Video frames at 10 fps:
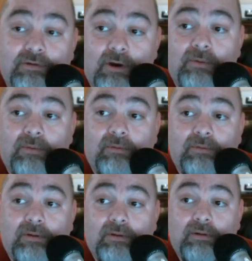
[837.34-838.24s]
So
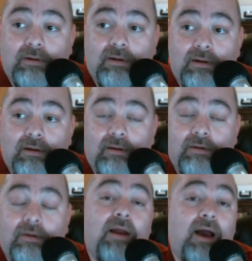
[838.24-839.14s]

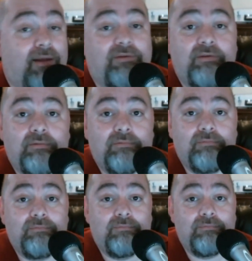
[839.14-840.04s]
you're not
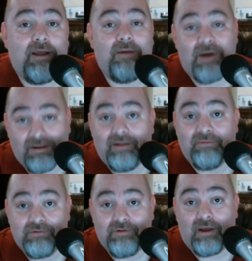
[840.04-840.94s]
at my
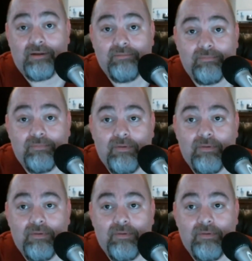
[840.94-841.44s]
level, Sye.